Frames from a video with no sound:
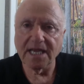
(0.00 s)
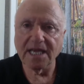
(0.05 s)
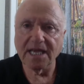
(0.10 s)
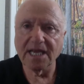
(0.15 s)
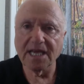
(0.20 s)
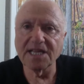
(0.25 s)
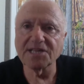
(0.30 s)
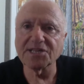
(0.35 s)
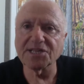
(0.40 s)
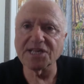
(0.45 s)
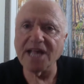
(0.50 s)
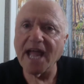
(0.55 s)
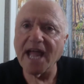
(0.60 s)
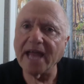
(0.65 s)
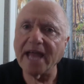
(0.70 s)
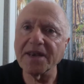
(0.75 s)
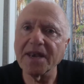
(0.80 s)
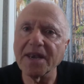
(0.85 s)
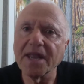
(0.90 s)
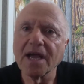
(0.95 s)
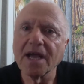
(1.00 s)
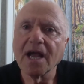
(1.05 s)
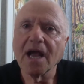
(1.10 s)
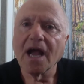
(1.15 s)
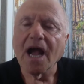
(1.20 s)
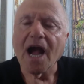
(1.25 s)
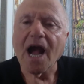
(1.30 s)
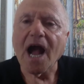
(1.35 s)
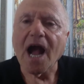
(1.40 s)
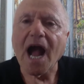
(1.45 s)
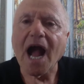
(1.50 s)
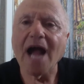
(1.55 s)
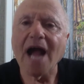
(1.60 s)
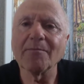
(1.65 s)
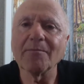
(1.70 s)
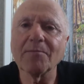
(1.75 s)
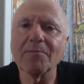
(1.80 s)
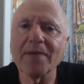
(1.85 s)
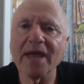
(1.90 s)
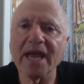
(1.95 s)
He said,
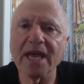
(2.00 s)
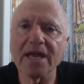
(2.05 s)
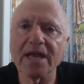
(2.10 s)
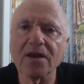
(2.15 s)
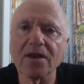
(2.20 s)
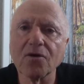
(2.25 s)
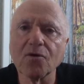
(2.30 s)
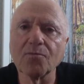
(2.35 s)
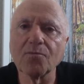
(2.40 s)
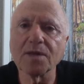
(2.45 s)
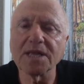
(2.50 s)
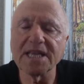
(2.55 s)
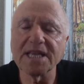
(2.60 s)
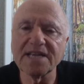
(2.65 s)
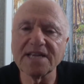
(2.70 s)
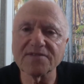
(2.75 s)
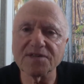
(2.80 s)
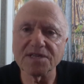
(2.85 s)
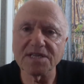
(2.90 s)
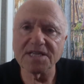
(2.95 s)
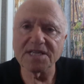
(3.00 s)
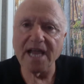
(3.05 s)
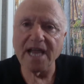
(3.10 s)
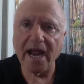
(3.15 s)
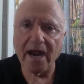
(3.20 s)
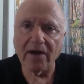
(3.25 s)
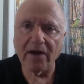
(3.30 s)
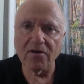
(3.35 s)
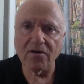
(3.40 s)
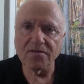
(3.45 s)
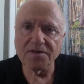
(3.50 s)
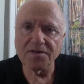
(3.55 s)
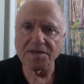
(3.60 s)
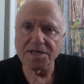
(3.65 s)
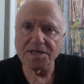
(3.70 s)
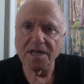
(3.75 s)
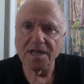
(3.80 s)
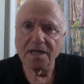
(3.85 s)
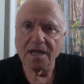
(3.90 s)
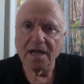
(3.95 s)
"I'm a man who believes in
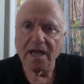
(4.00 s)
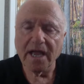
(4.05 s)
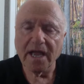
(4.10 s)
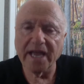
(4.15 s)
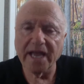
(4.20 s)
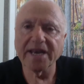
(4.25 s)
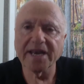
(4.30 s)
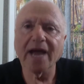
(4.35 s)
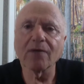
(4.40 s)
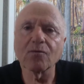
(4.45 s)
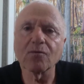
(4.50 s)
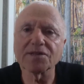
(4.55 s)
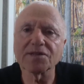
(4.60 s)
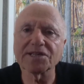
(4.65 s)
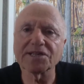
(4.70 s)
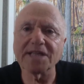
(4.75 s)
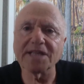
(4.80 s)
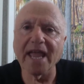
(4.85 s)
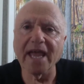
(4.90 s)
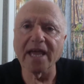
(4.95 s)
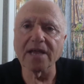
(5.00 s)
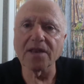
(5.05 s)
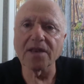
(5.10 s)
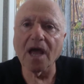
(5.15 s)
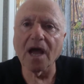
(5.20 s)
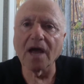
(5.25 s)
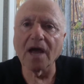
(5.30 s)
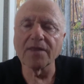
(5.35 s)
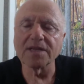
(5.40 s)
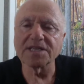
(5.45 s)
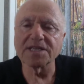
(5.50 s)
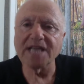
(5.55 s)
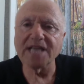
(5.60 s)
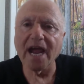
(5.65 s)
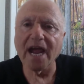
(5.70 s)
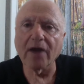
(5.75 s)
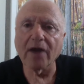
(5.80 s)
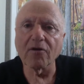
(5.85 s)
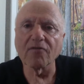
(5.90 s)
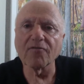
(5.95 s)
tariffs, and I will stand on the
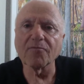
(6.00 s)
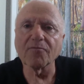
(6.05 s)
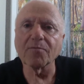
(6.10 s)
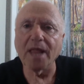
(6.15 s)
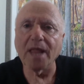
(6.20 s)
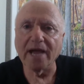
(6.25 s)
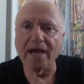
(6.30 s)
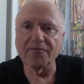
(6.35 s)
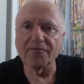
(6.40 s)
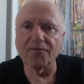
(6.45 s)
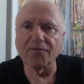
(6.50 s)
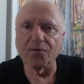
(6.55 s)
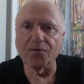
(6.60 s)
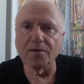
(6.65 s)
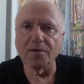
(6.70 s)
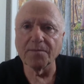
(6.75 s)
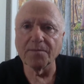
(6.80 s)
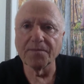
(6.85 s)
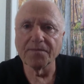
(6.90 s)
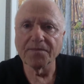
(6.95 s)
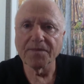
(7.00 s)
tariff platform."